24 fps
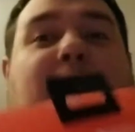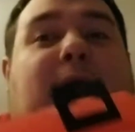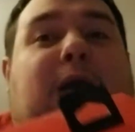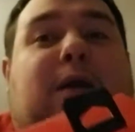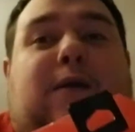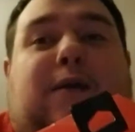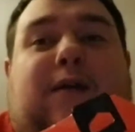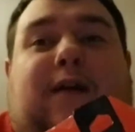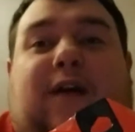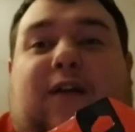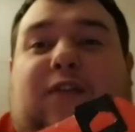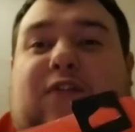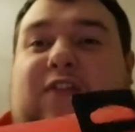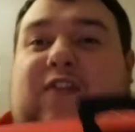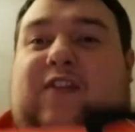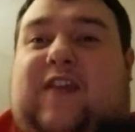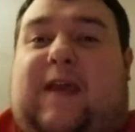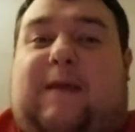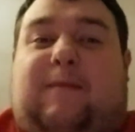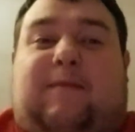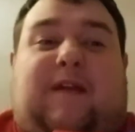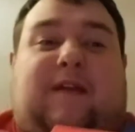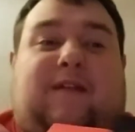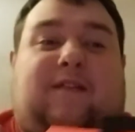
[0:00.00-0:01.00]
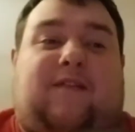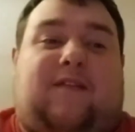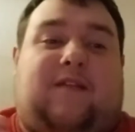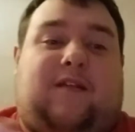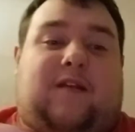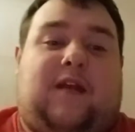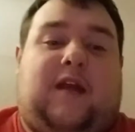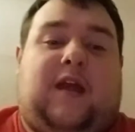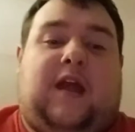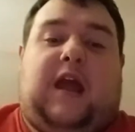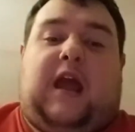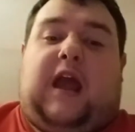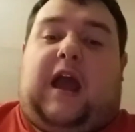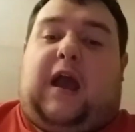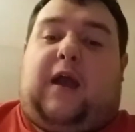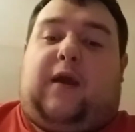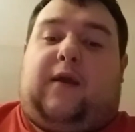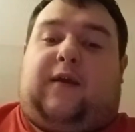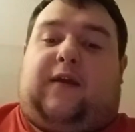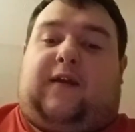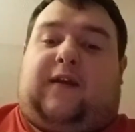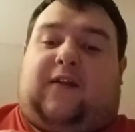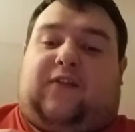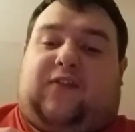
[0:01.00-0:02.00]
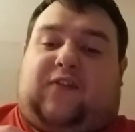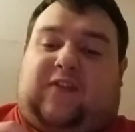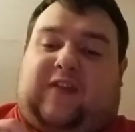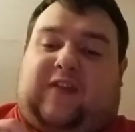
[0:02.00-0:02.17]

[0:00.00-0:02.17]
already cut the tape down. I've had